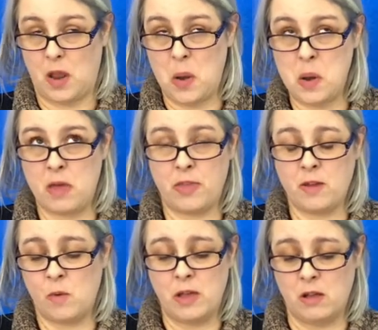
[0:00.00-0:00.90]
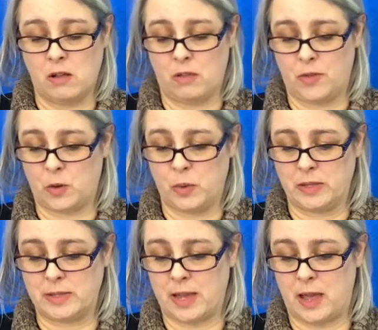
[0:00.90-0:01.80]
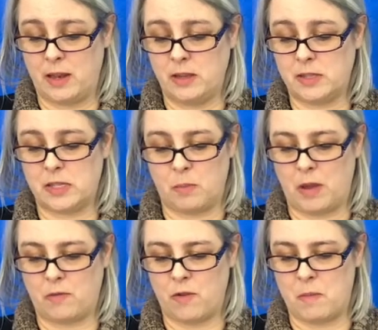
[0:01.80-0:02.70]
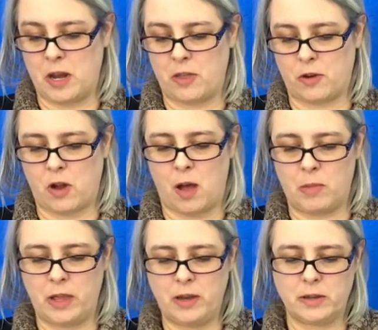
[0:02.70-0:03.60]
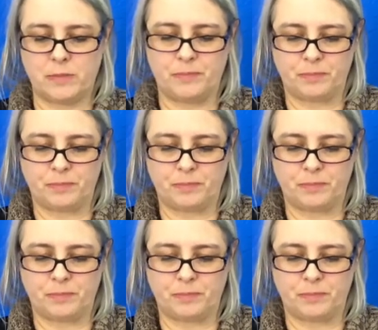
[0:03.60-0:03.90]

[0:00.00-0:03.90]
Nothing will, the Queen said, sipping from another goblet.